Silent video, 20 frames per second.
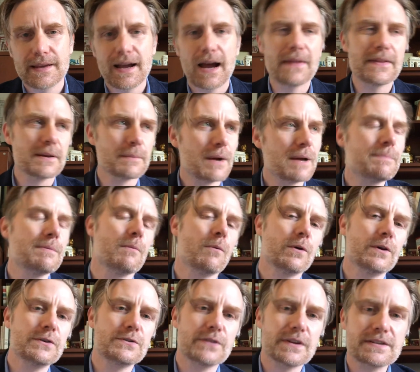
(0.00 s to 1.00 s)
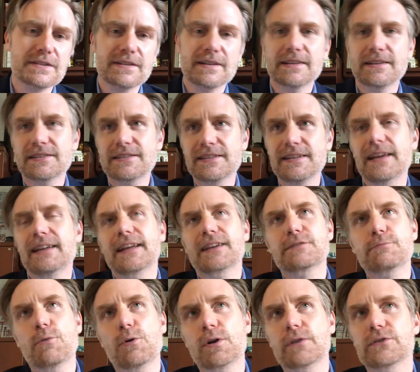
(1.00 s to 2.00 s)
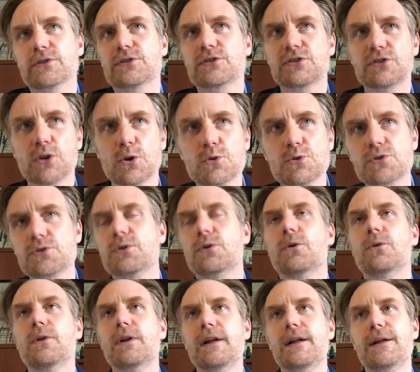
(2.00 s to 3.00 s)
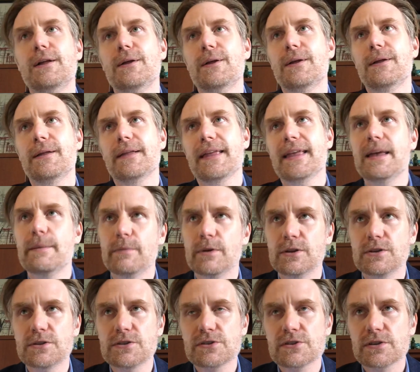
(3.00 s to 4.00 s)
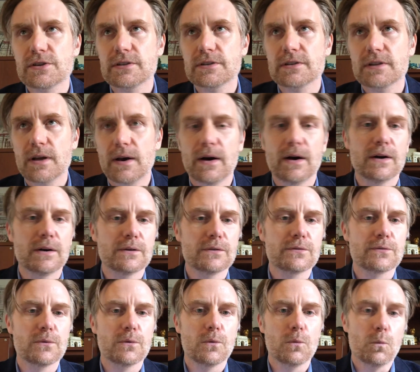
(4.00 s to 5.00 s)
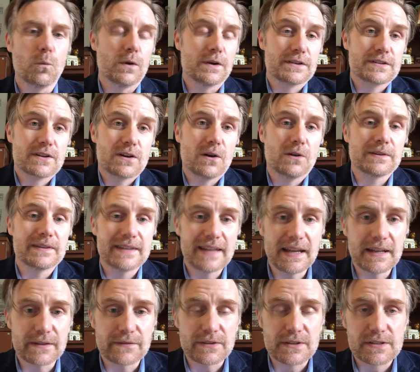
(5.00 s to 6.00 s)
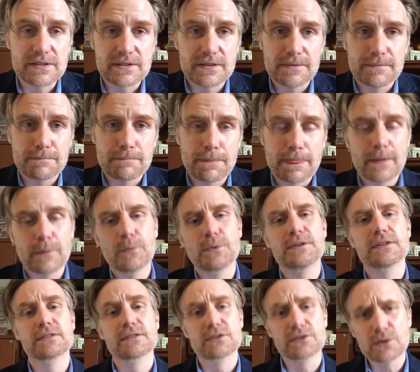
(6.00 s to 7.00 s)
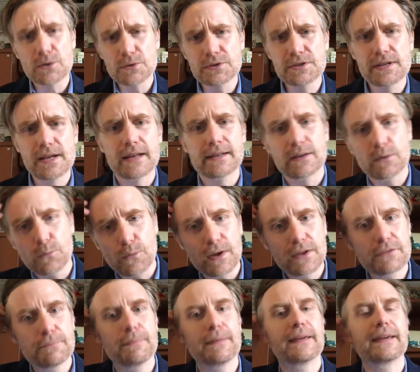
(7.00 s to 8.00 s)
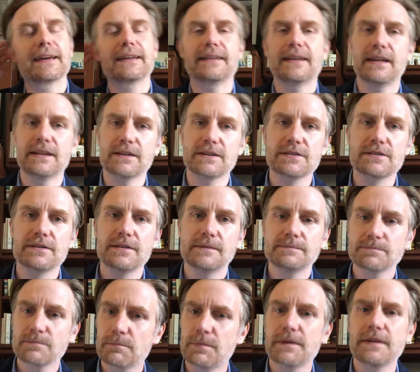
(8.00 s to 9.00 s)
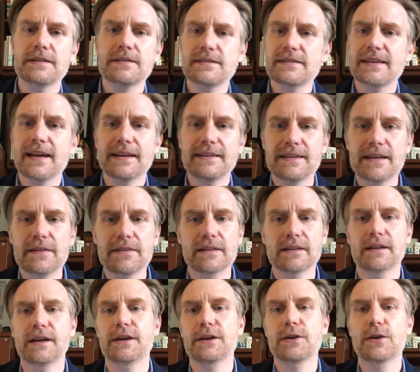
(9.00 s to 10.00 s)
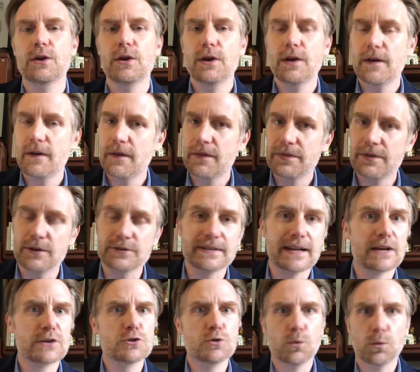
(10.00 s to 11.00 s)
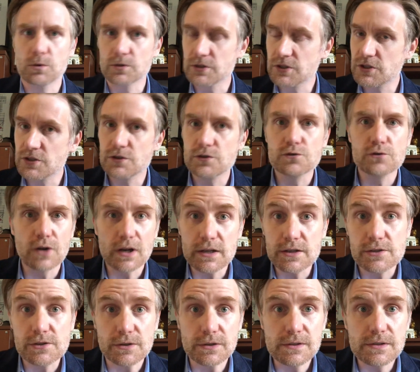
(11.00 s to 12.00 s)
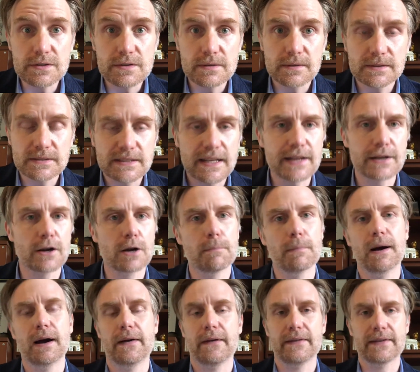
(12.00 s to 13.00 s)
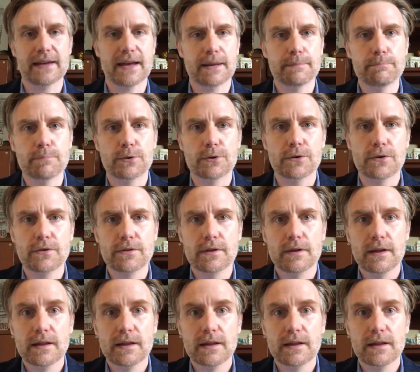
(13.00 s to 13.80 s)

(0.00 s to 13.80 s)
I think it might be more interesting to see it as more of a social image of what is called nativist, which is associated with being a natist, but this is the idea that there's actual structures in our mind at birth,